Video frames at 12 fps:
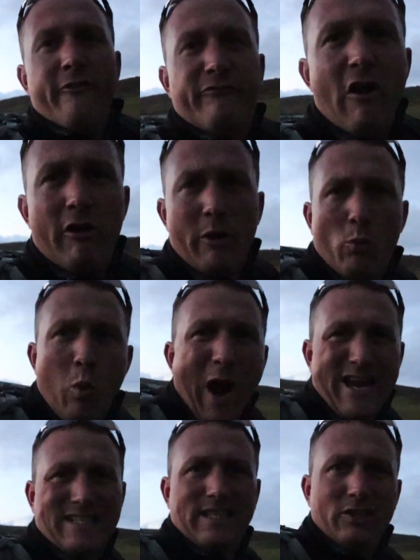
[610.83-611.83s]
very
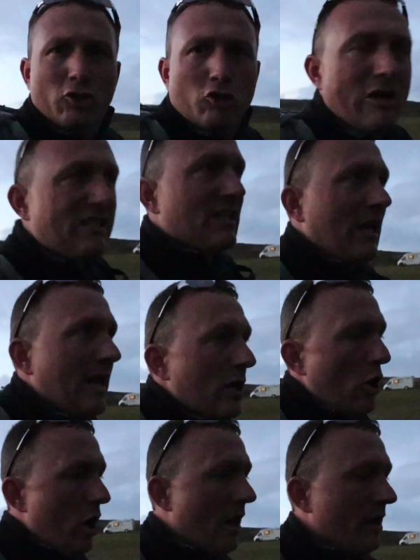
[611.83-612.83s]
wet and
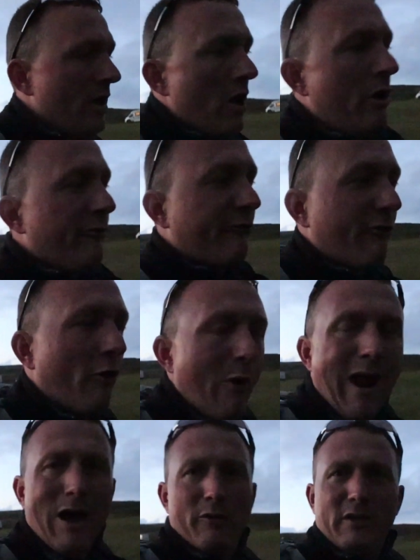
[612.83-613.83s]
drizzly
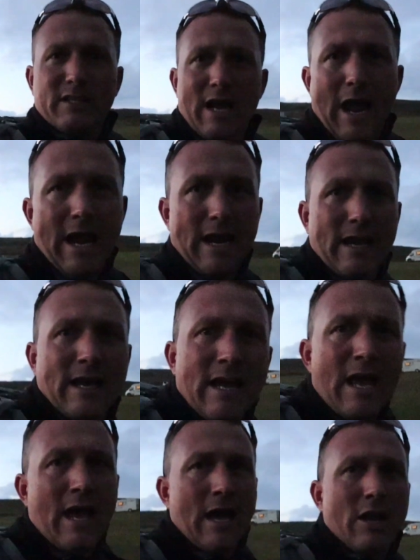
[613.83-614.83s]
throughout the day,
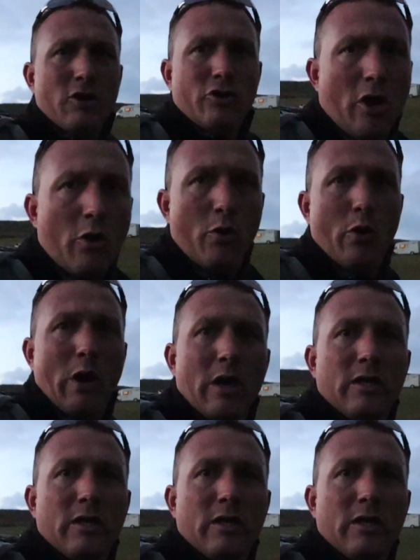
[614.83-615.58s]
and no